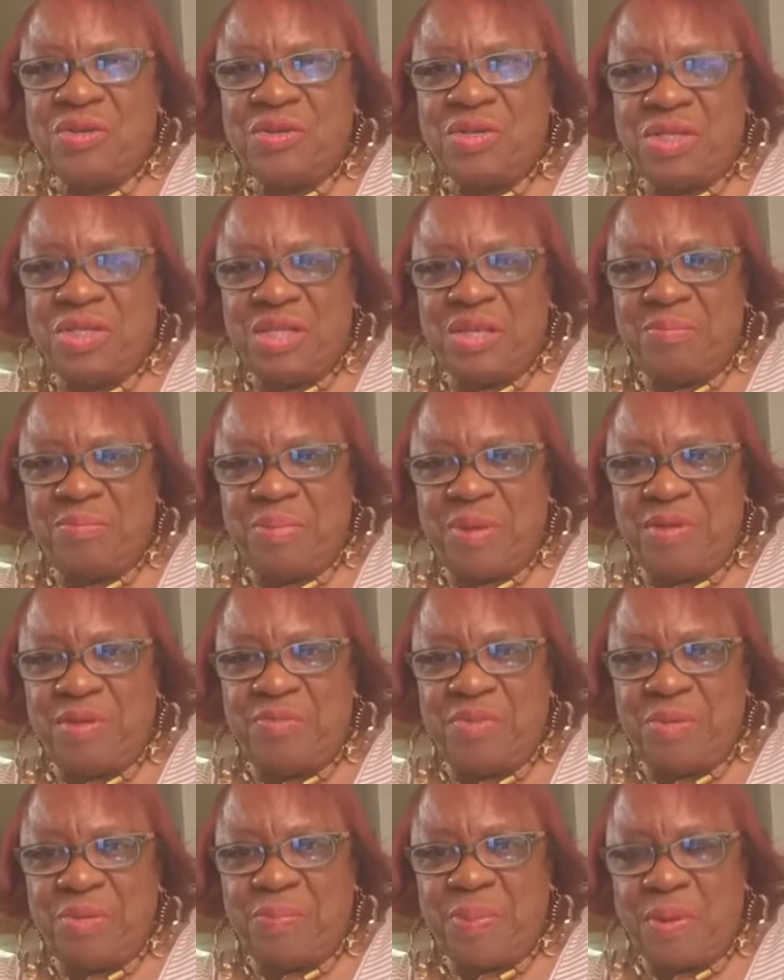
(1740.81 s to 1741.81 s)
You'll see it
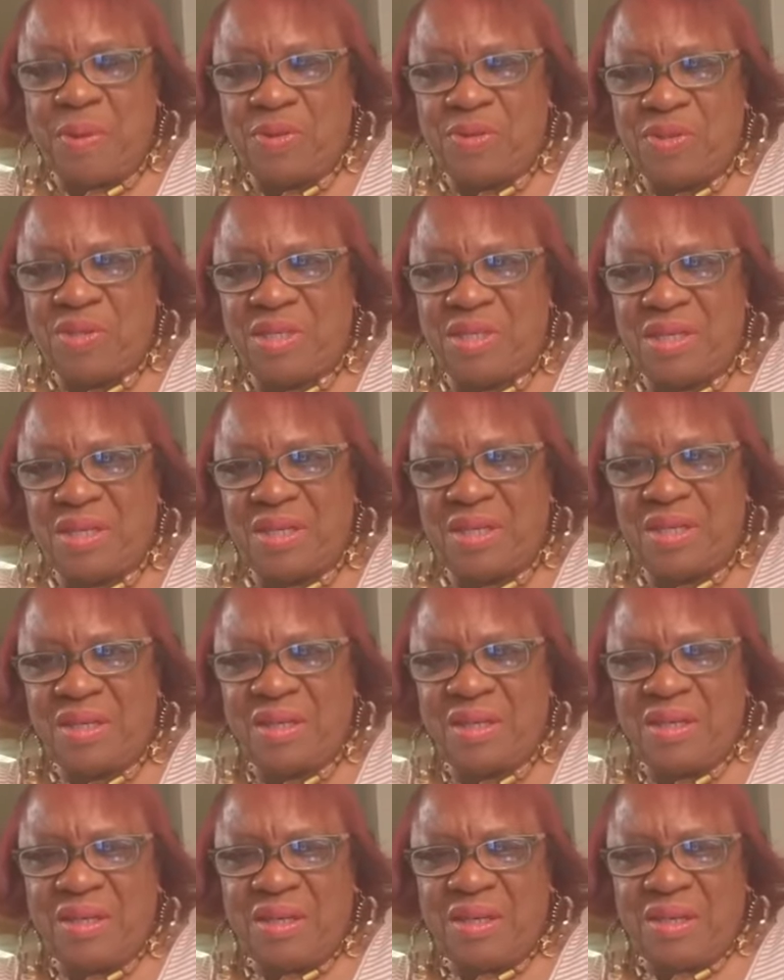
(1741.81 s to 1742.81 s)
being reposted
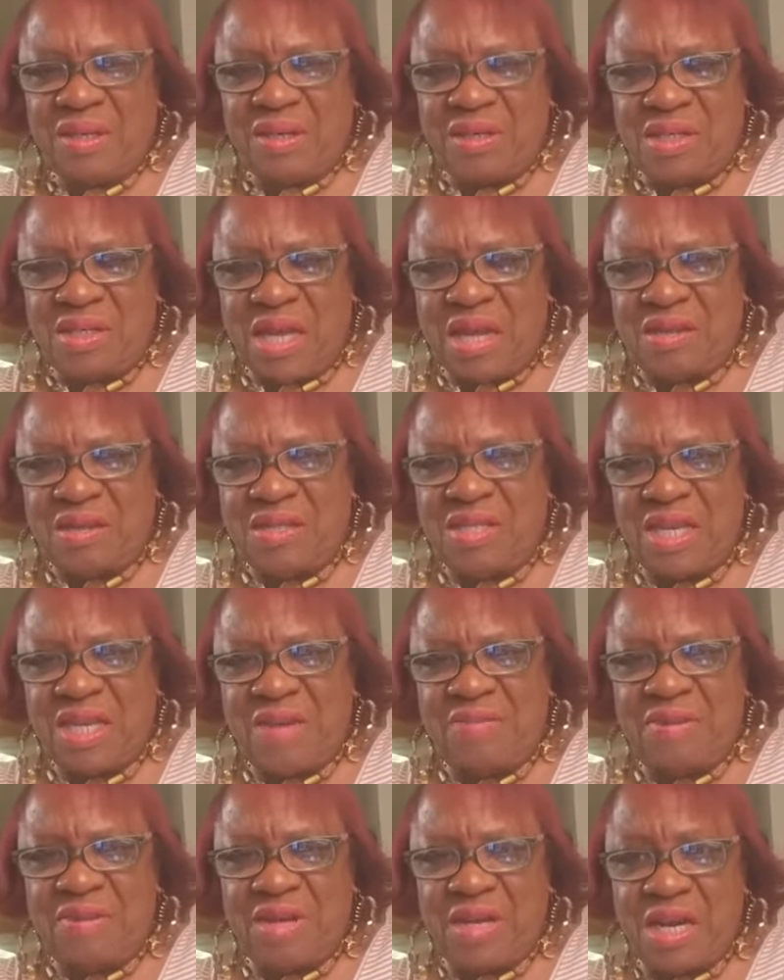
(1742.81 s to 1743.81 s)
because I'll
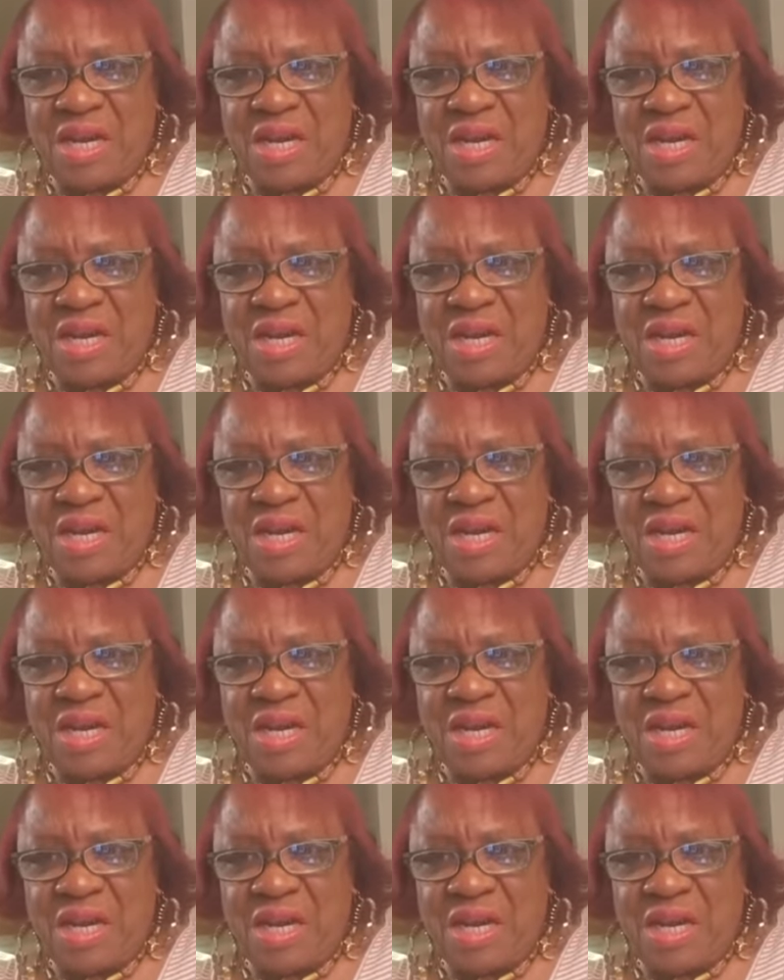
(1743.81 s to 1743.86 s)
save it